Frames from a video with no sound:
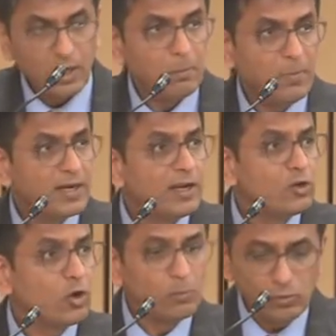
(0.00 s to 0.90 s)
making
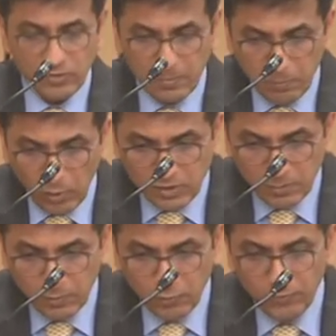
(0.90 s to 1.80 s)
it almost
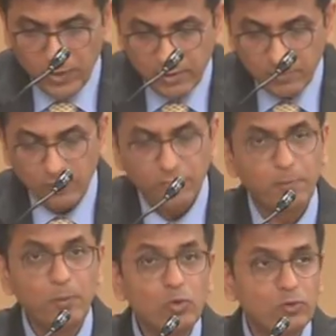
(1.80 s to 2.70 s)
impossible for victims of
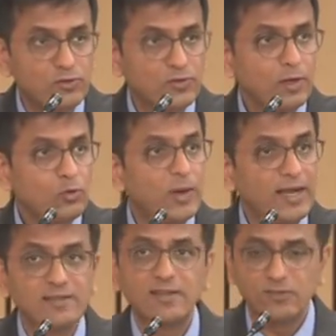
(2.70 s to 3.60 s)
abuse to
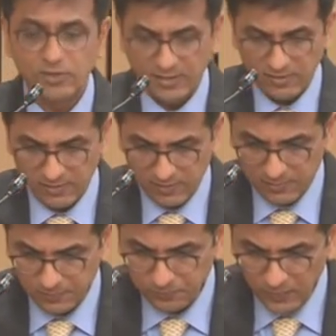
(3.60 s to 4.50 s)
access
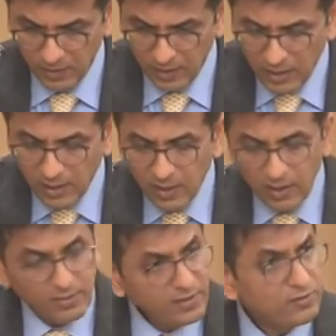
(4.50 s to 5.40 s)
justice.
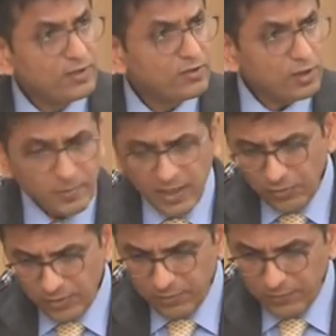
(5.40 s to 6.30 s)
This
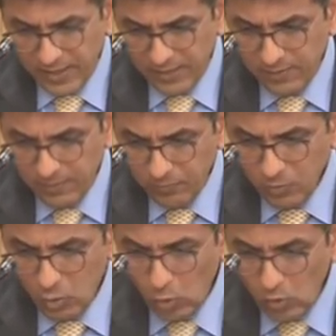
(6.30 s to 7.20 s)
discriminatory effect
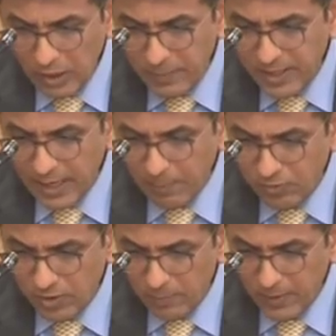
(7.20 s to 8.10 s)
could only be
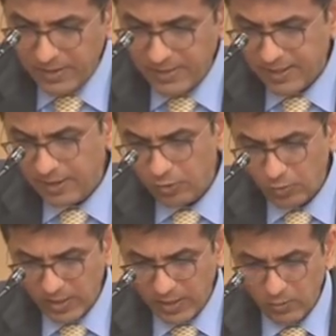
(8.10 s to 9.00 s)
captured by taking
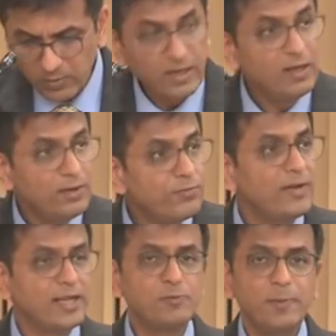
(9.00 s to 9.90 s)
into account the
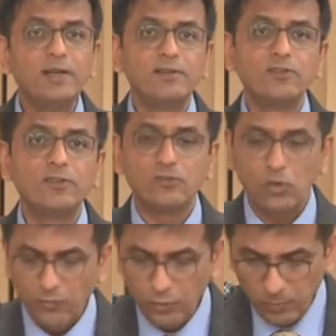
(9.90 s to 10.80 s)
lived experiences
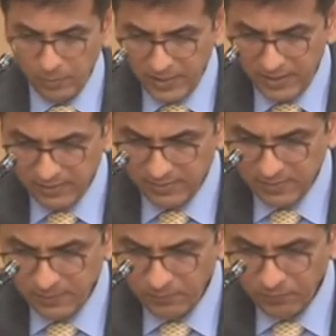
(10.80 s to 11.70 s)
of human beings